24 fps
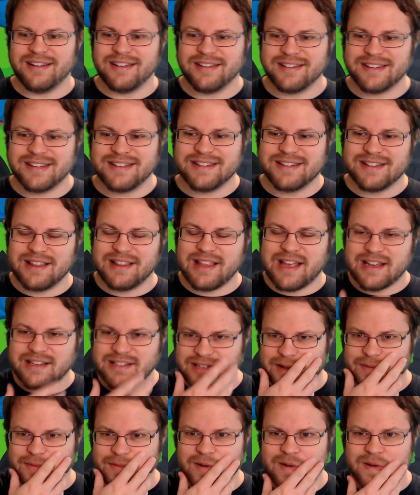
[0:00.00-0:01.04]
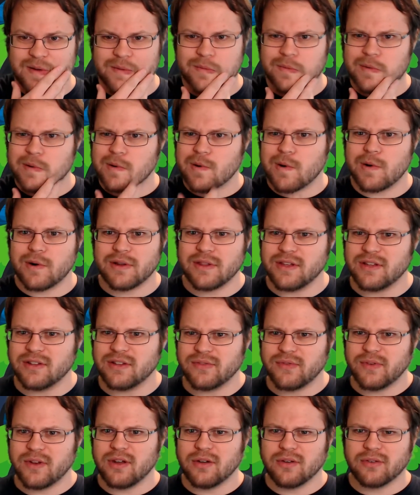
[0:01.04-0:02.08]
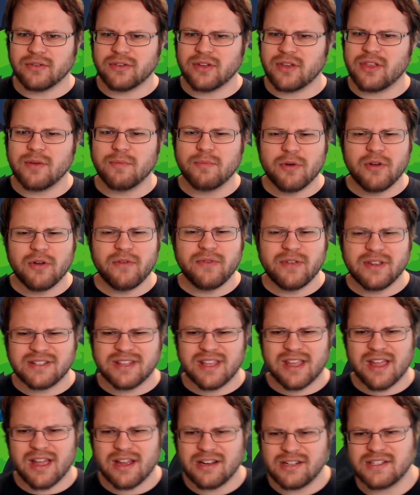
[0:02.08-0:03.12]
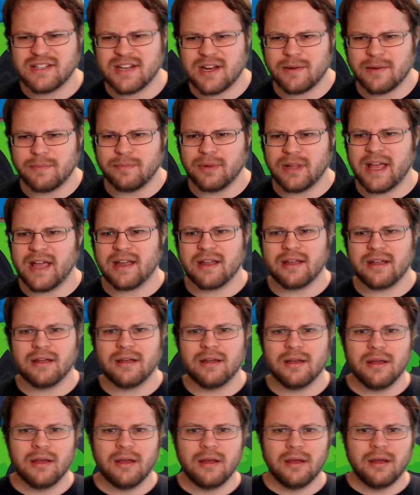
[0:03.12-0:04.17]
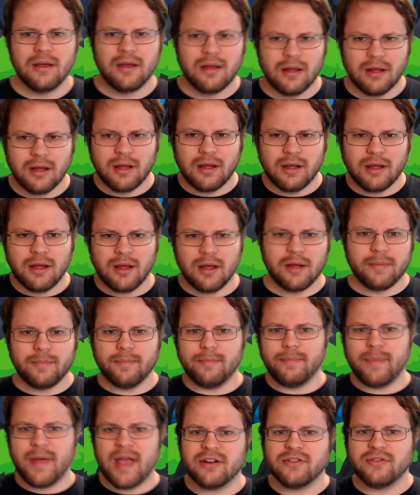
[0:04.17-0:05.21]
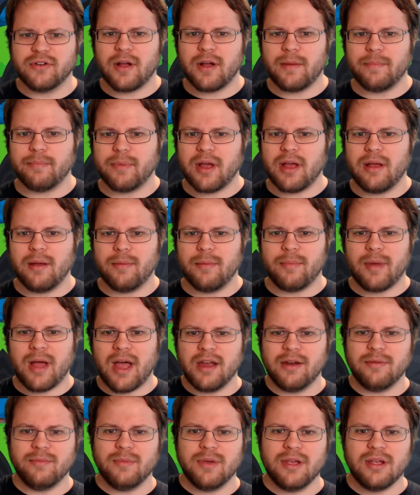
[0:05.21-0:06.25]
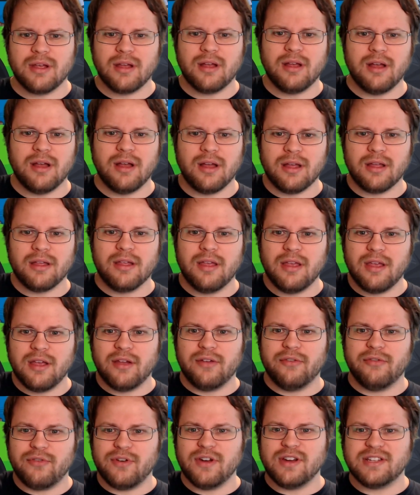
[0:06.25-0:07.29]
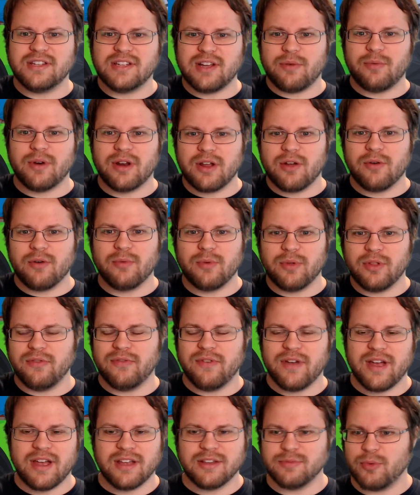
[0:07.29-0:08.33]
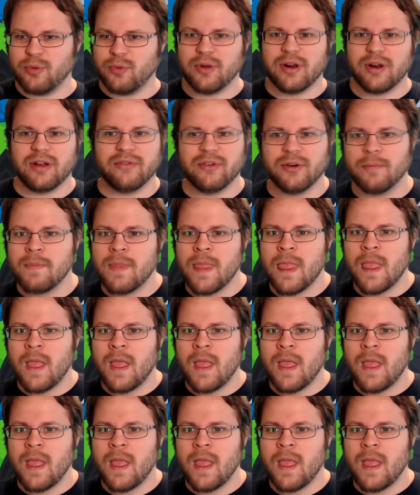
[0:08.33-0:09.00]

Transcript: since the last time I recorded these videos. I think previously I just had a black backdrop behind me. Freaks out when I go really fast, but whatever.